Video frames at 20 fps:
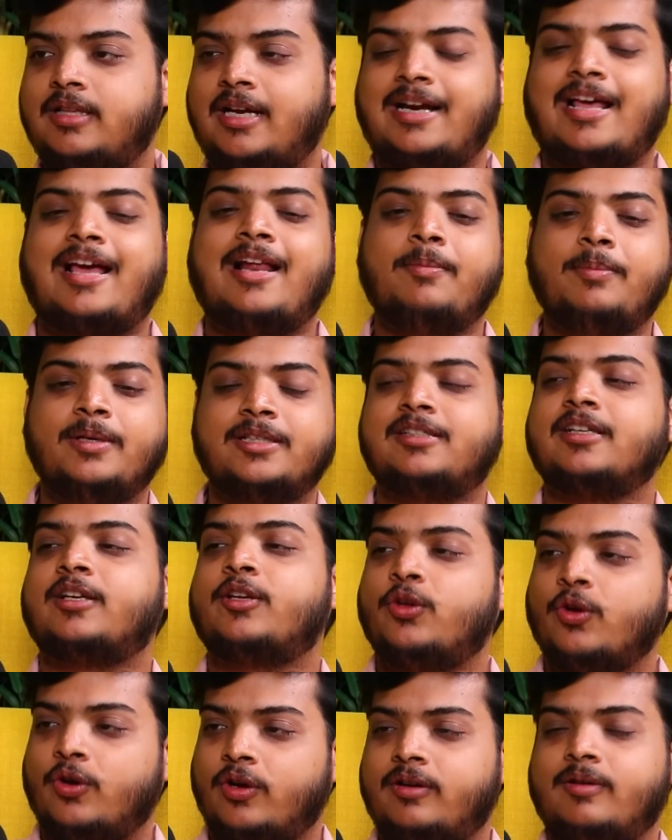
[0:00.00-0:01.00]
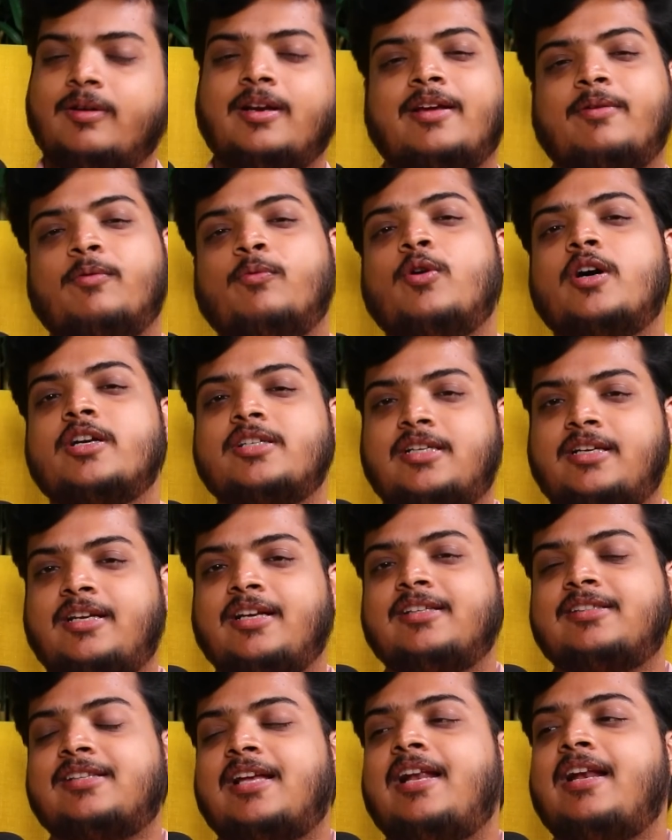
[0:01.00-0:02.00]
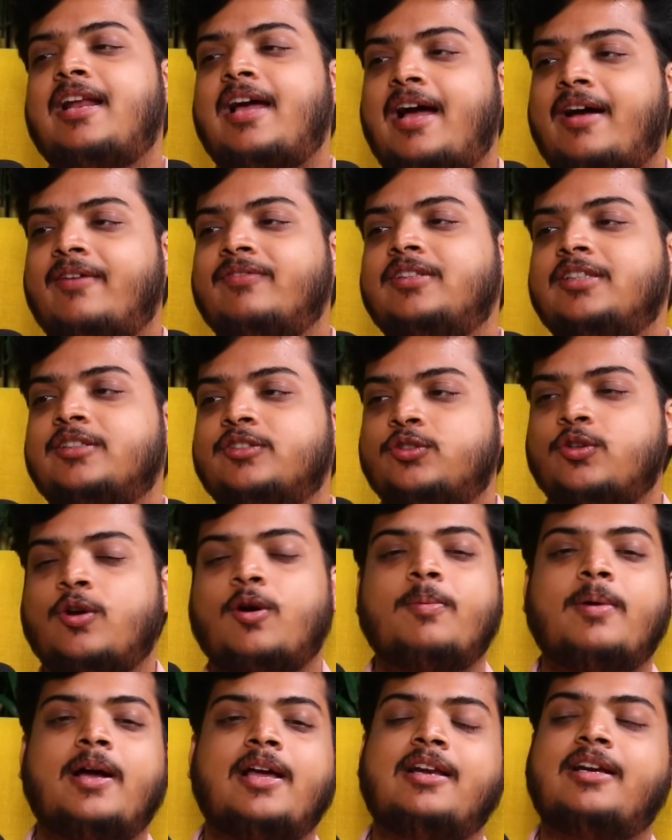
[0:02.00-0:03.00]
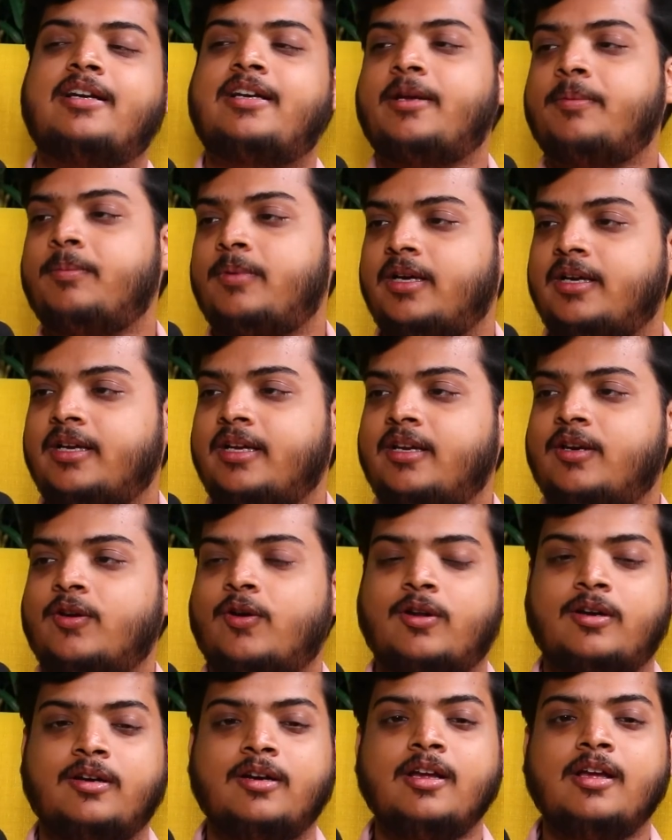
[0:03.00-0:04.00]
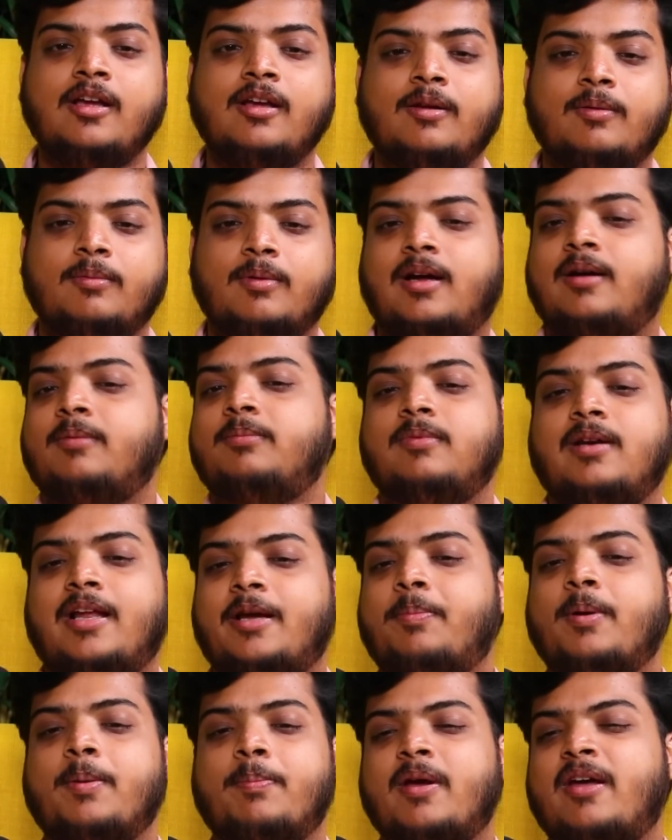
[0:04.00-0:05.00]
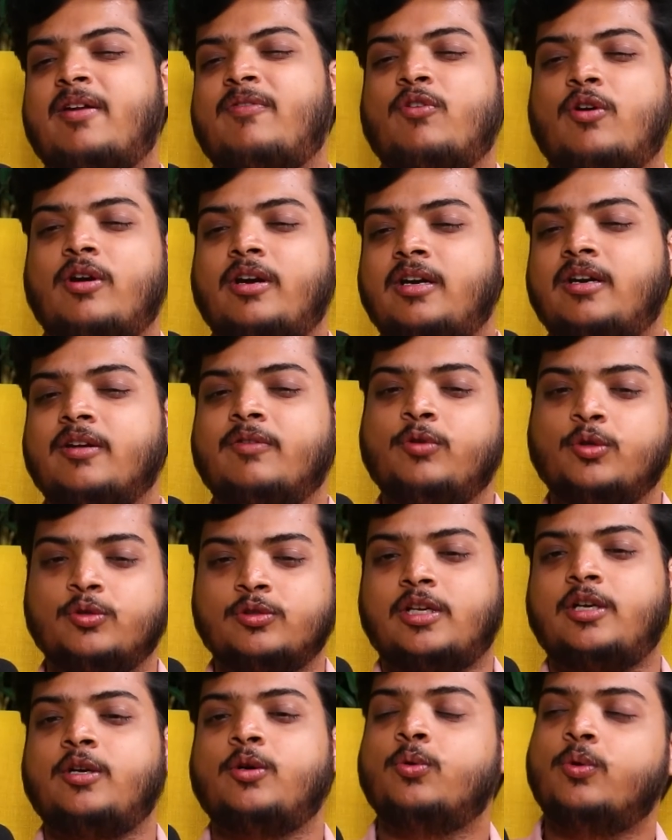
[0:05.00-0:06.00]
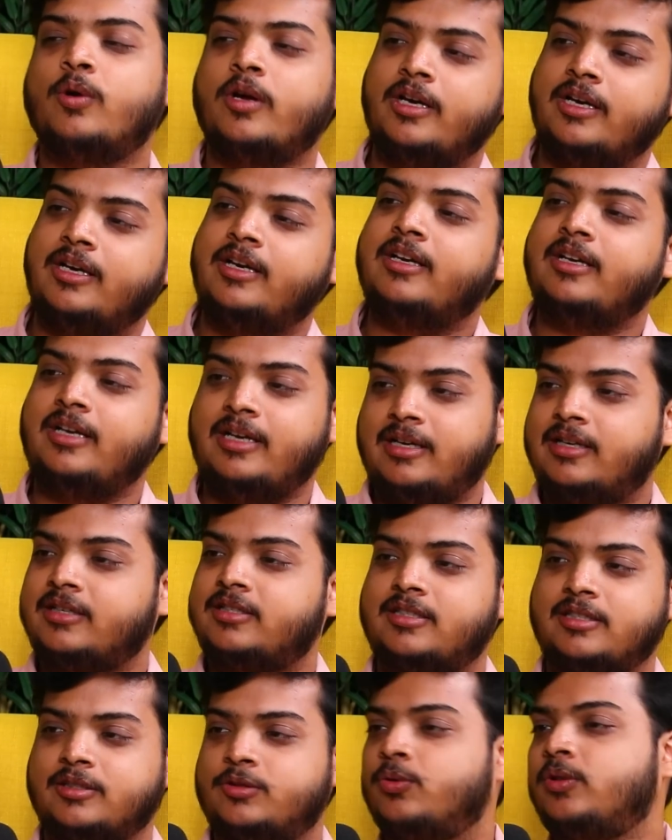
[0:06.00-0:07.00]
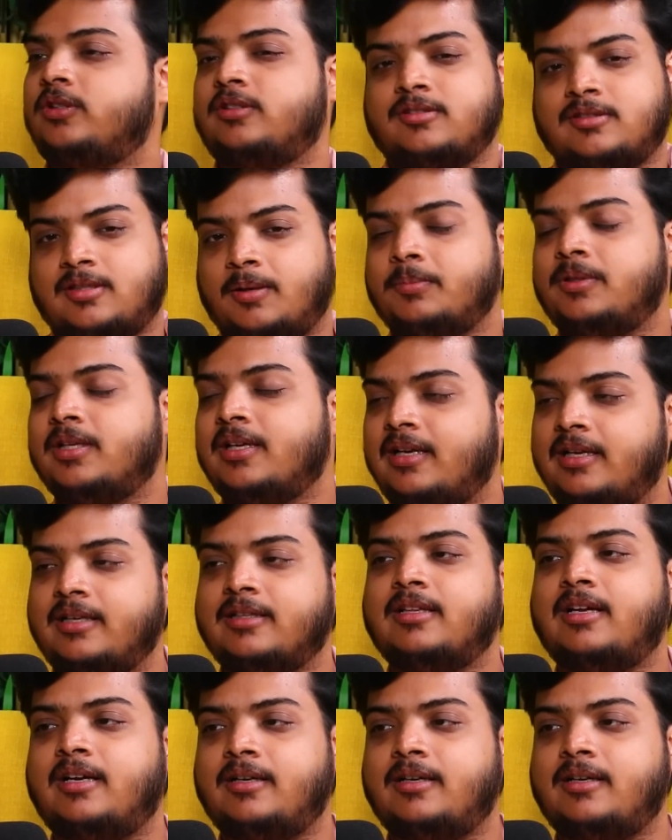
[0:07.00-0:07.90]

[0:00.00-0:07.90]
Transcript: That I'll be secure. Like worst case, I'll have this job, I'll attempt again, or like prepare for interviews and do an industry switch, something like